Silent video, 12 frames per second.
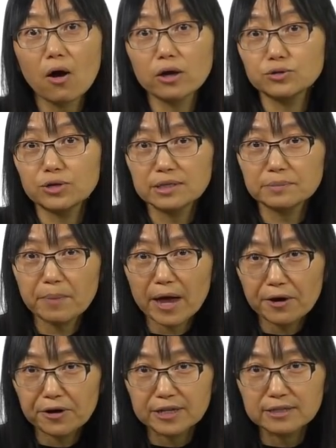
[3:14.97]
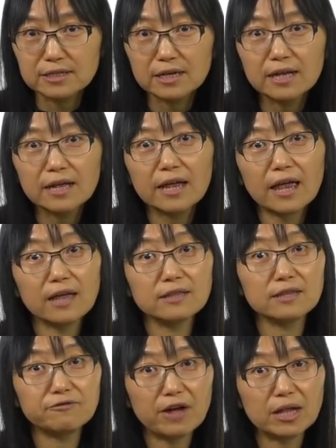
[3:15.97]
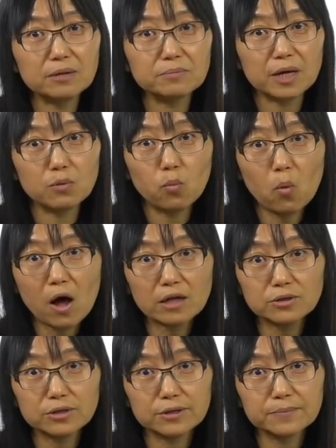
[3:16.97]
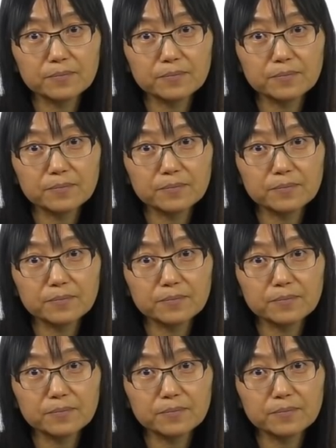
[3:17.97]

are transparent and develop in water.